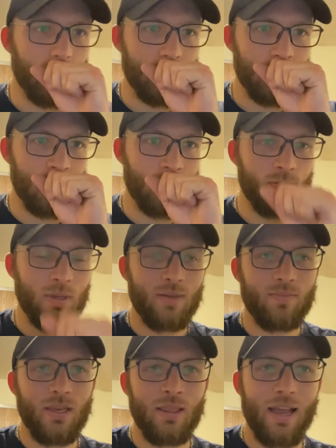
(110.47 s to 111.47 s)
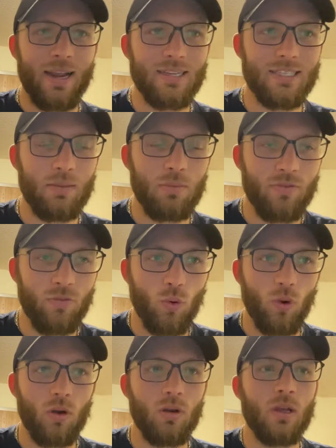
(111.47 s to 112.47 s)
And like I said
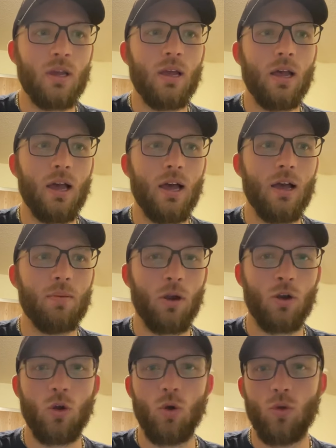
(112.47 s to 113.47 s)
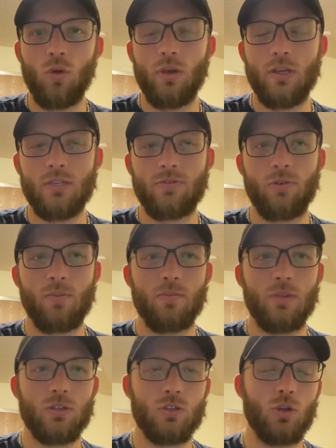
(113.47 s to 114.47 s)
before, our goal is from
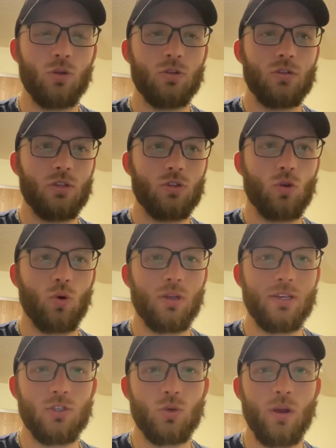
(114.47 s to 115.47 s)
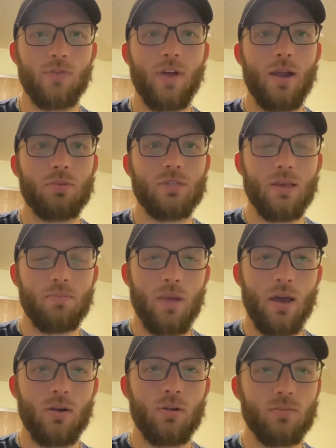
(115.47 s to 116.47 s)
the students to score at least 25%
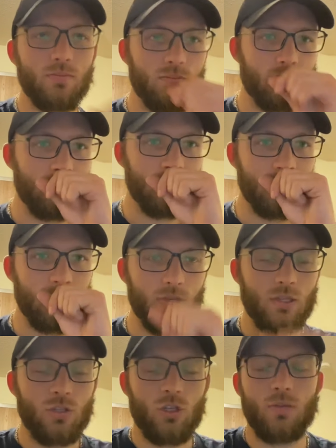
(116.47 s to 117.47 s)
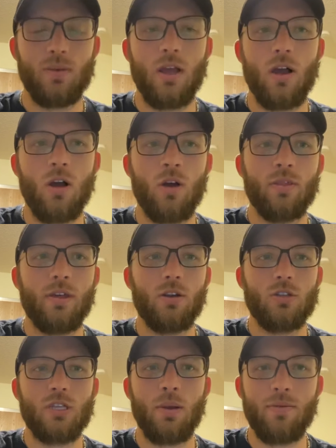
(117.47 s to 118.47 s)
better, on their
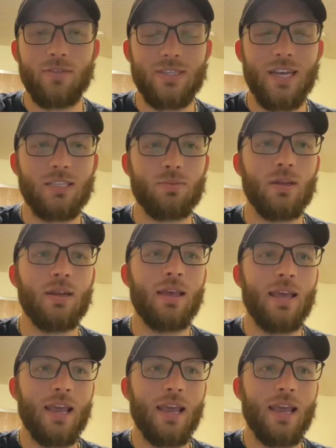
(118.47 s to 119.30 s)
summative assessment.